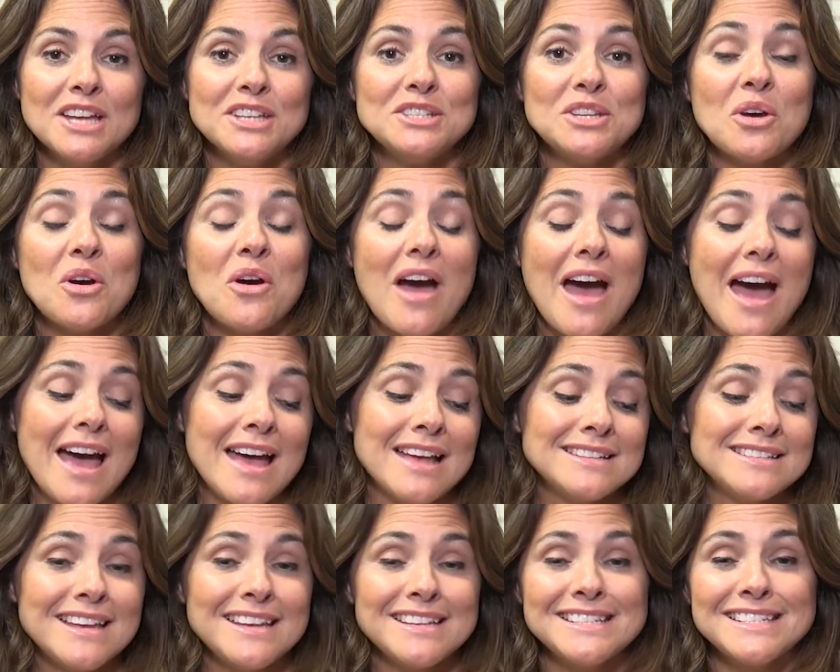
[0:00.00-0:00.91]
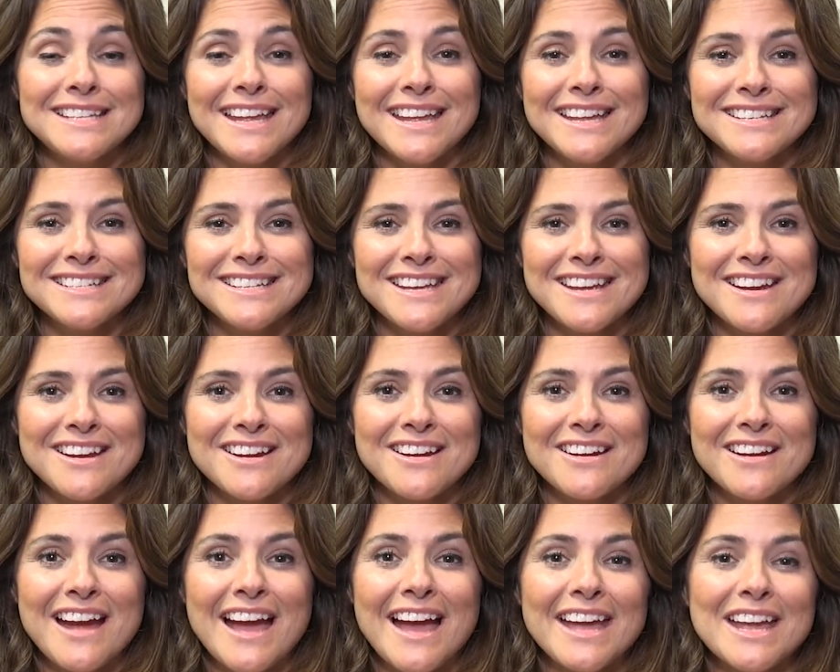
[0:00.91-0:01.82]
So as I stand
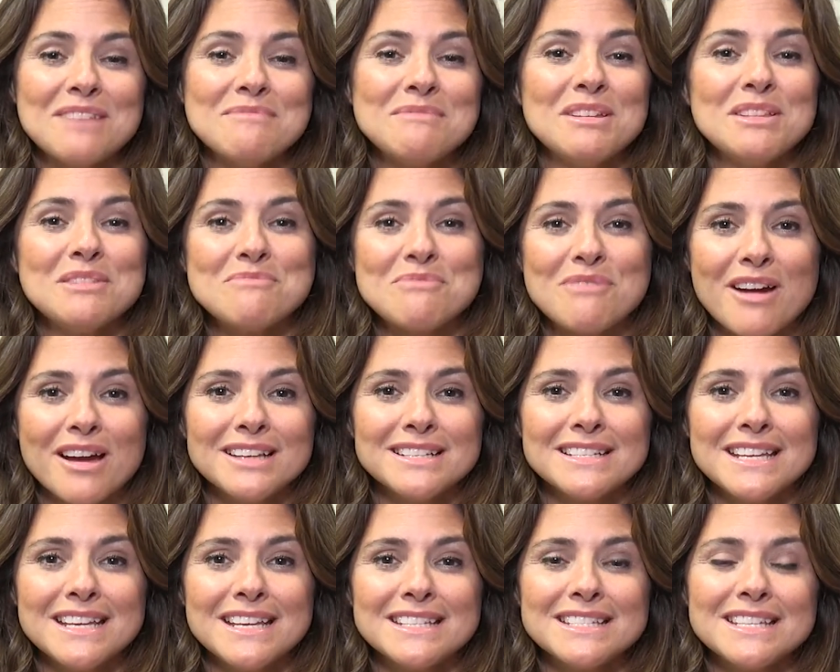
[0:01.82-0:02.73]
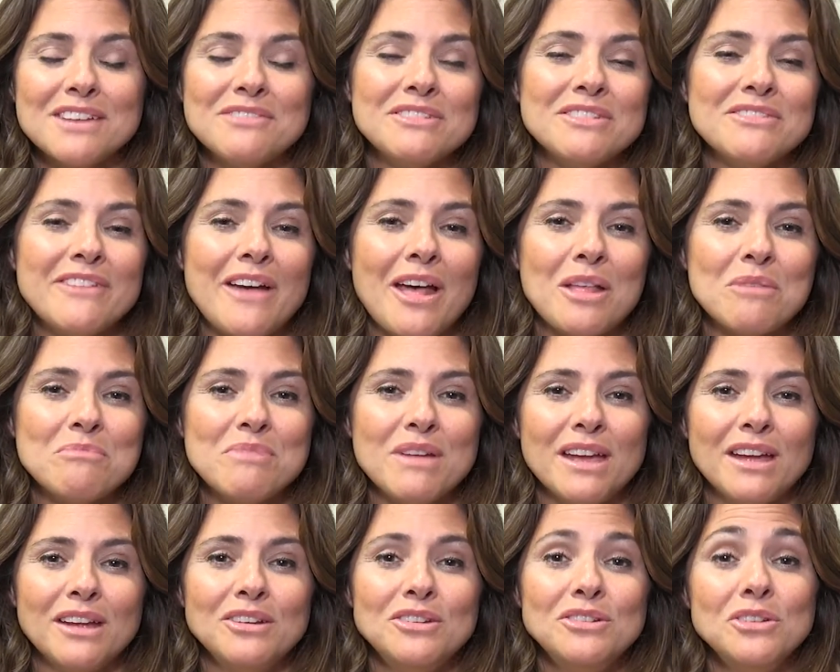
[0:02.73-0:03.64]
here, I am in the process of
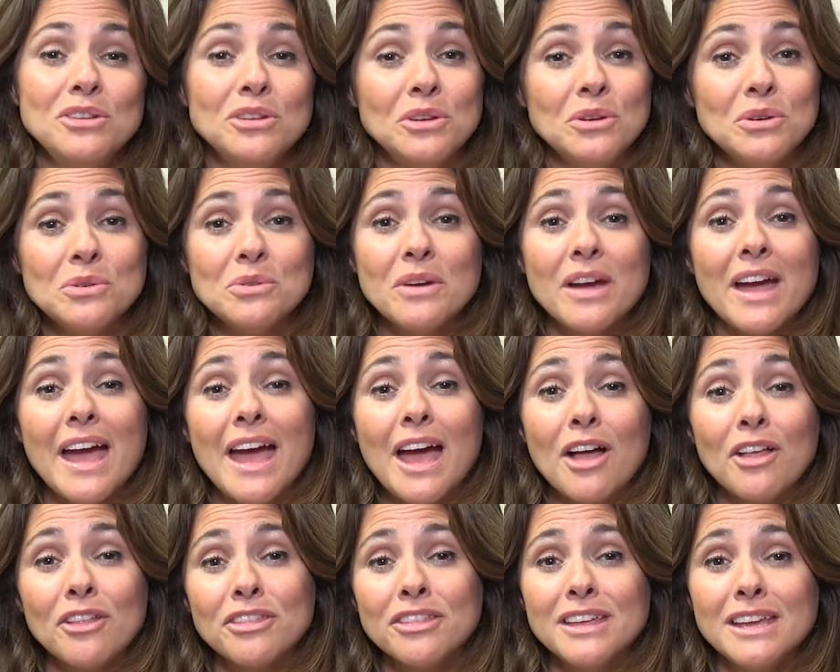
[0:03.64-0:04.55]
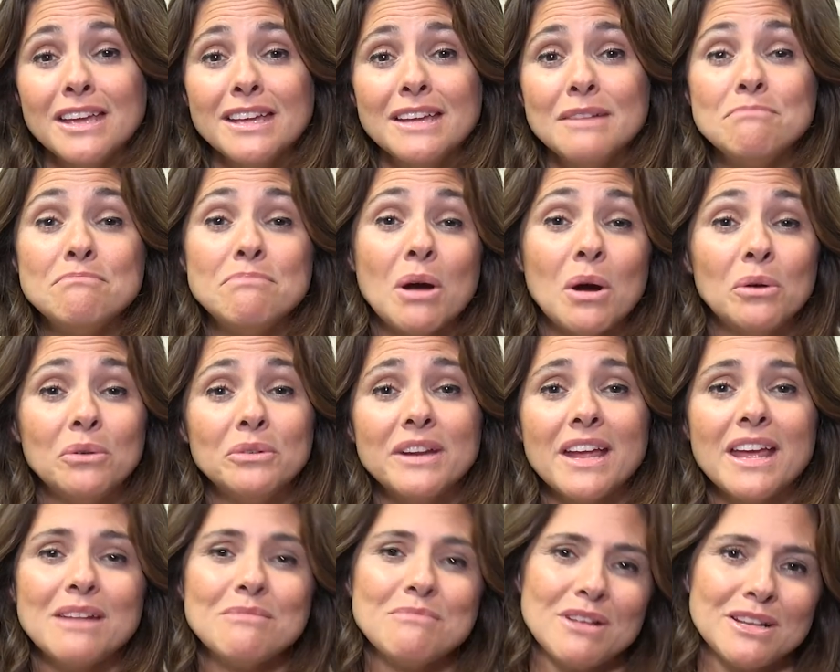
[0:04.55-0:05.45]
developing new, healthy bone
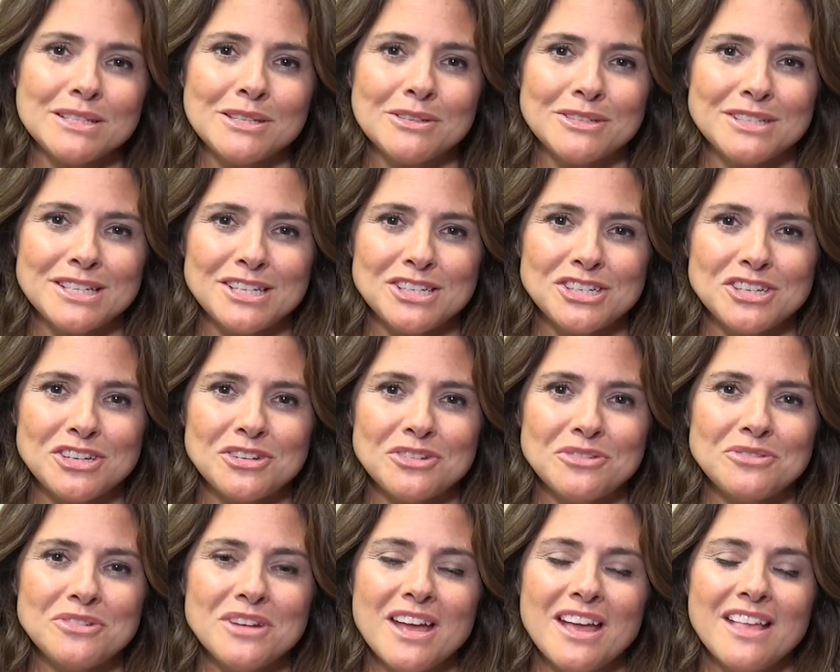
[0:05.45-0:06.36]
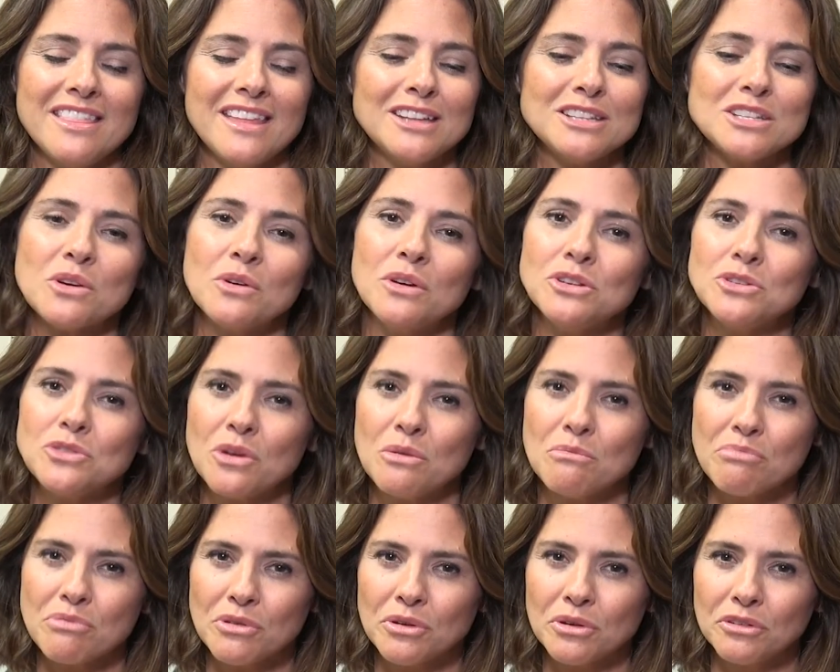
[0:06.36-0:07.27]
and muscle tissue that's going to
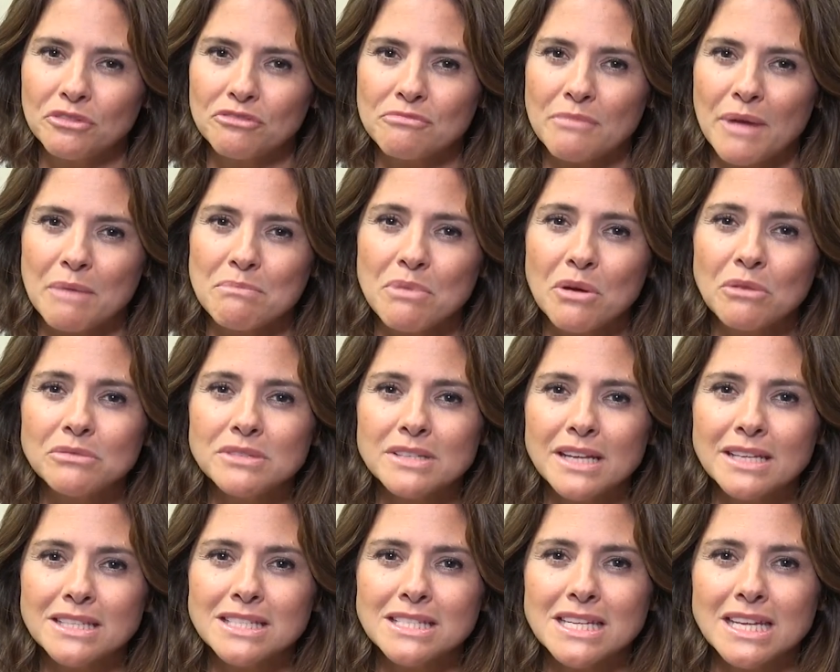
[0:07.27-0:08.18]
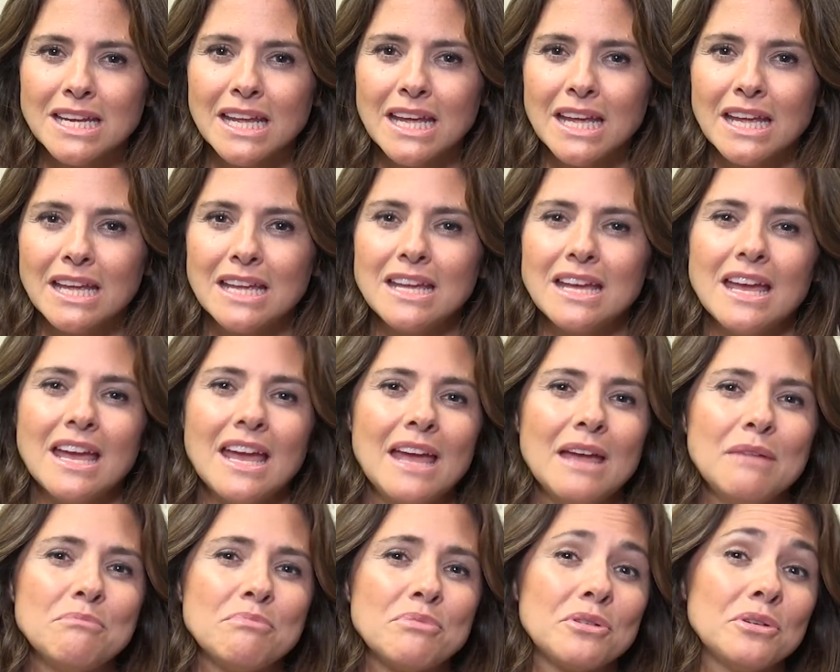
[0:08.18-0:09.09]
improve my bone density,
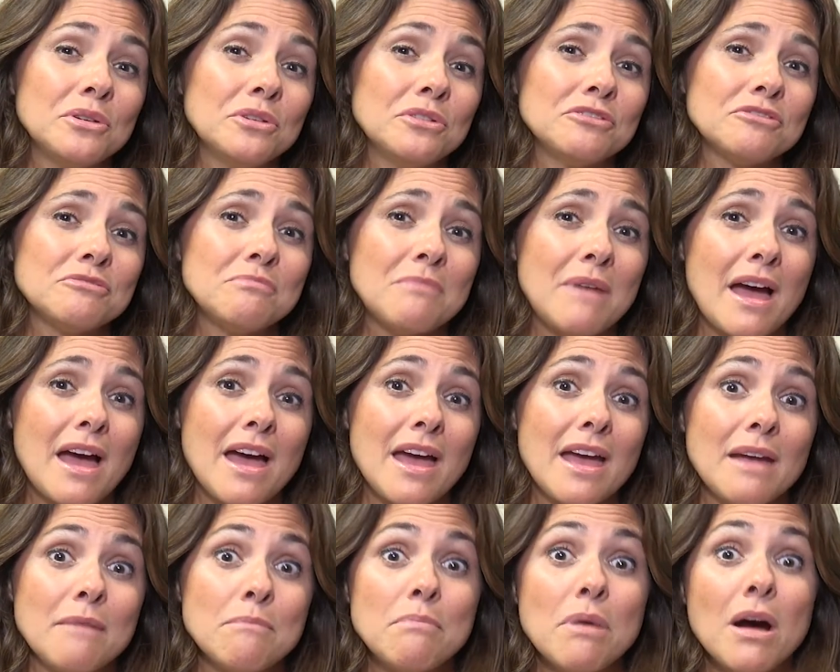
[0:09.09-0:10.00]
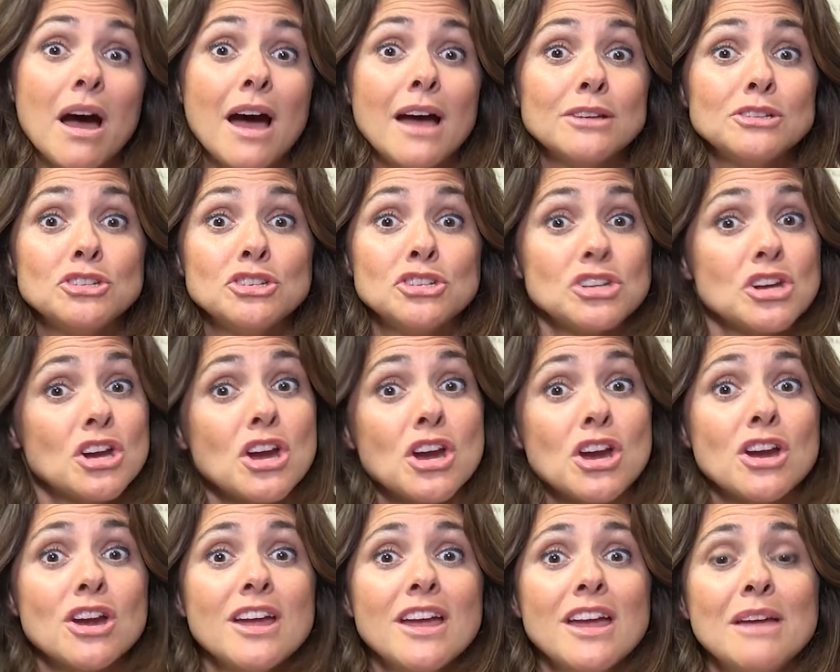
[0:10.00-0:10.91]
improve my
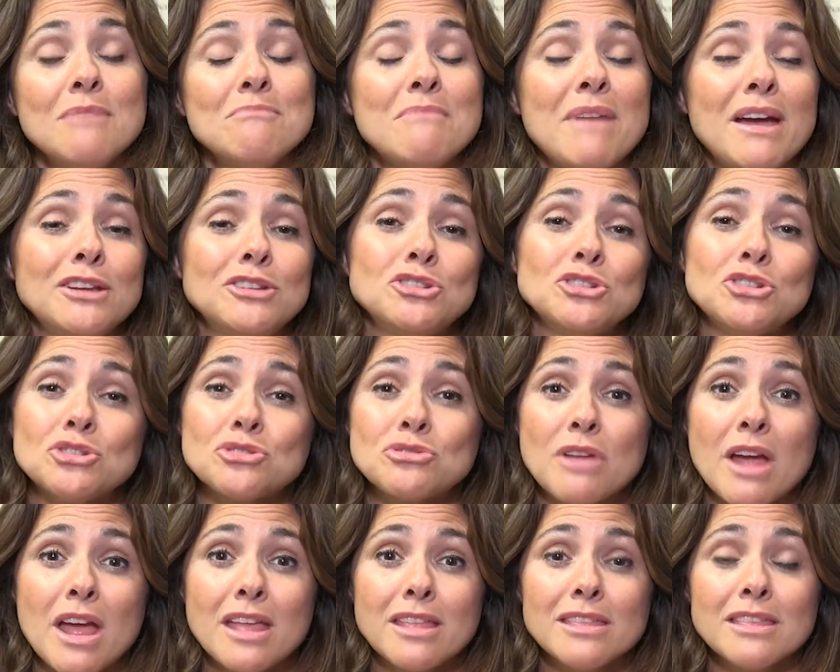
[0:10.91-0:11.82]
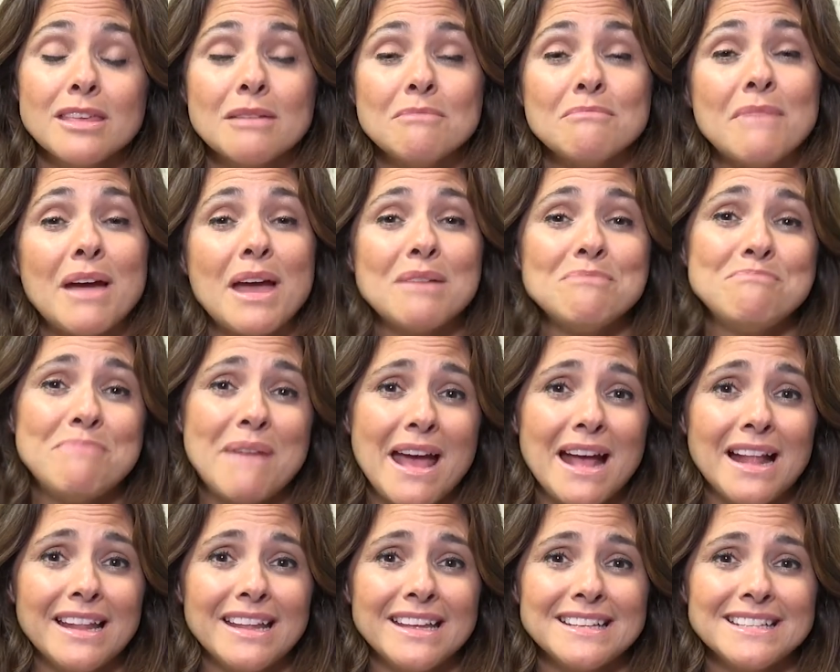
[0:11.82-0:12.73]
posture, my strength, my
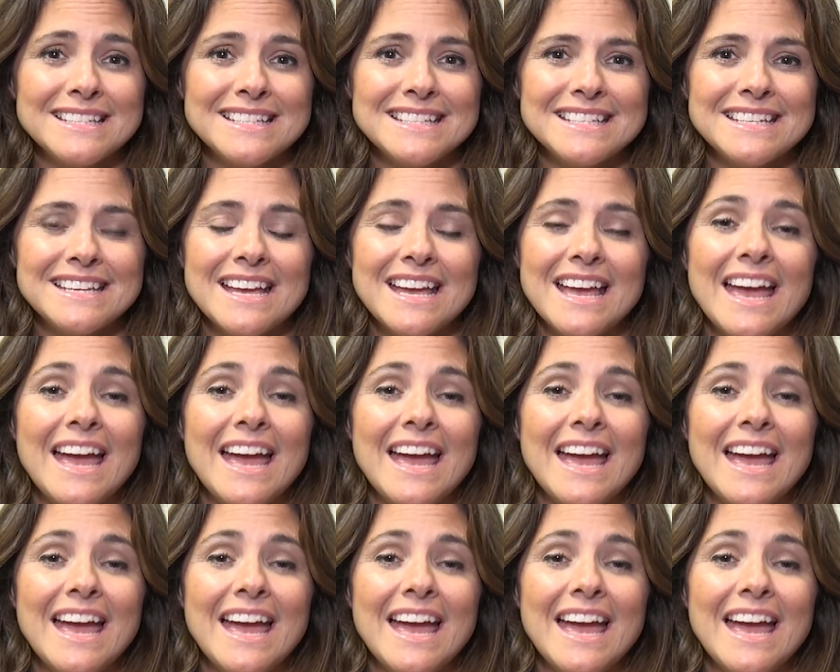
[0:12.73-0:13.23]
balance.